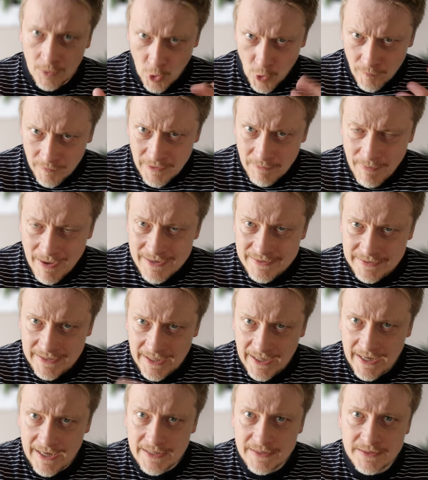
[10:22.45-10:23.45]
Over the past
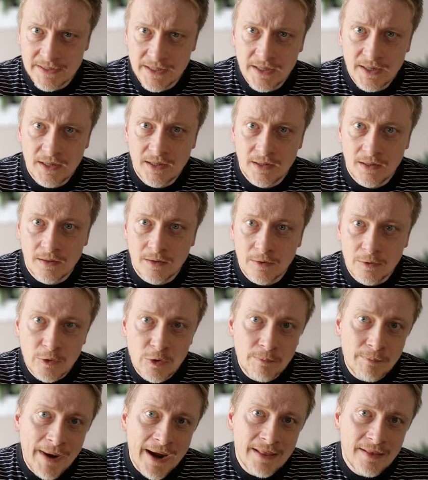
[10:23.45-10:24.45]
decades,
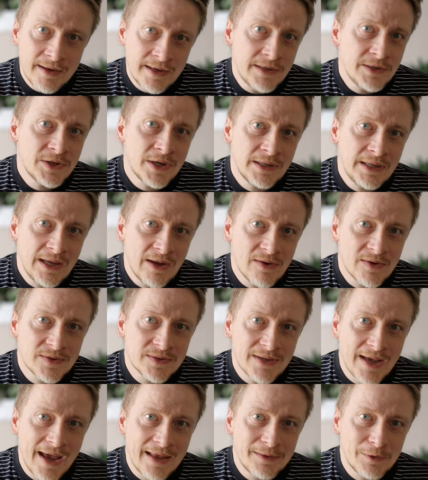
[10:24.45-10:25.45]
compiler
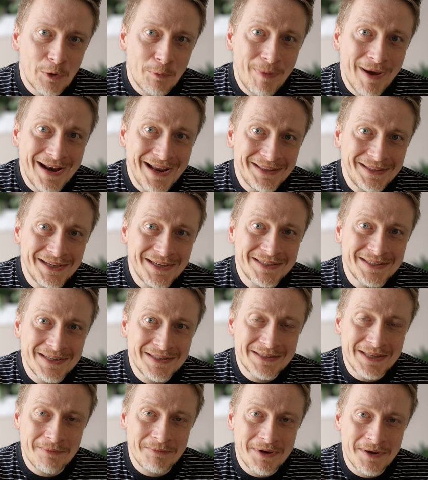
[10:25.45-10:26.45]
engineers and operating
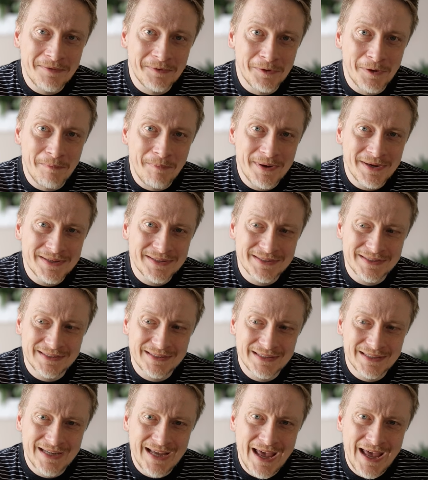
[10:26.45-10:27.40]
system developers